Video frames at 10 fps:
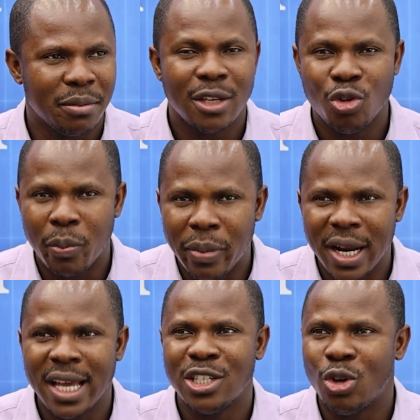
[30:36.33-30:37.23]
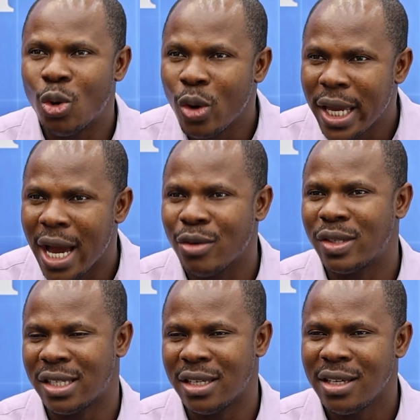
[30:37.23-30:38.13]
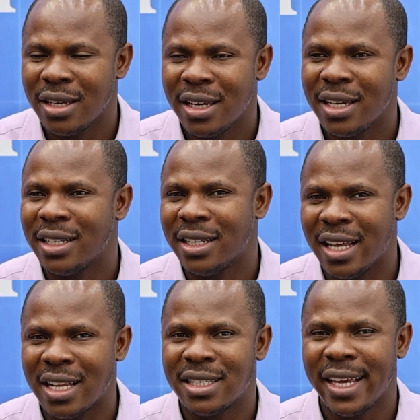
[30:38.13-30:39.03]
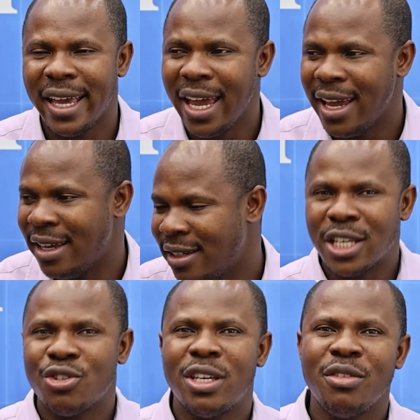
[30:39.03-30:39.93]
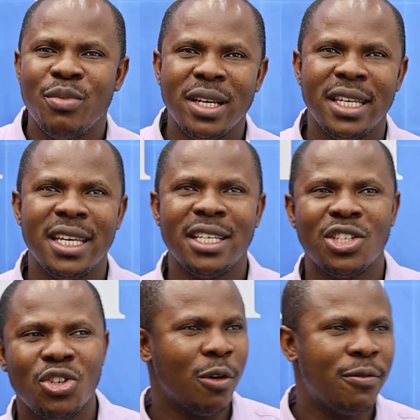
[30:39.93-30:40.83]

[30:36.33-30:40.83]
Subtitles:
You pledge loyalty that, hey, as you give me this, your